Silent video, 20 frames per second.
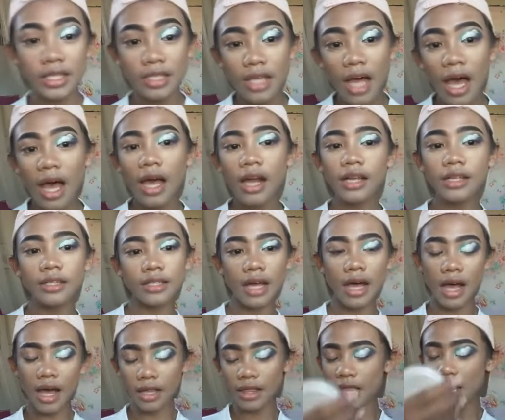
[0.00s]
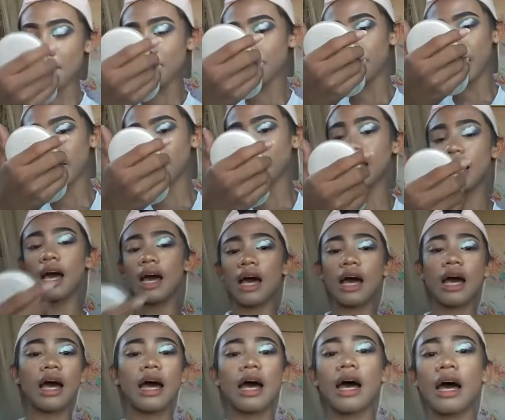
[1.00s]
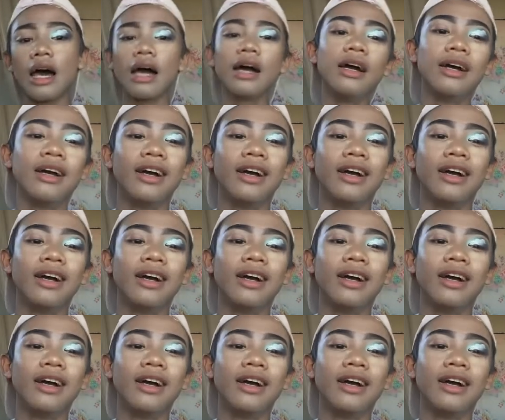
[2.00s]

star sa ating mata.